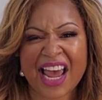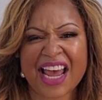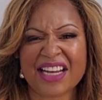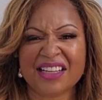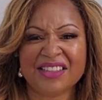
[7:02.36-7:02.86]

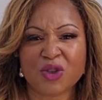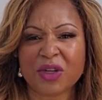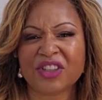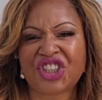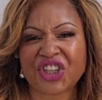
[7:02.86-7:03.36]
and sort
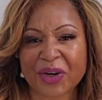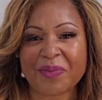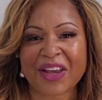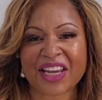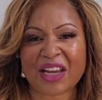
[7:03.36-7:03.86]
of cherry
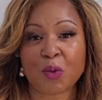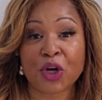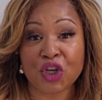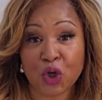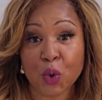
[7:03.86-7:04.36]
picking
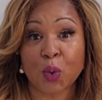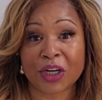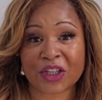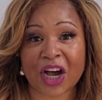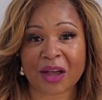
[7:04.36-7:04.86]
what you want
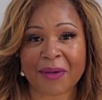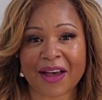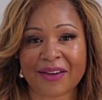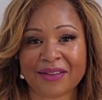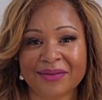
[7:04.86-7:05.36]
to talk about.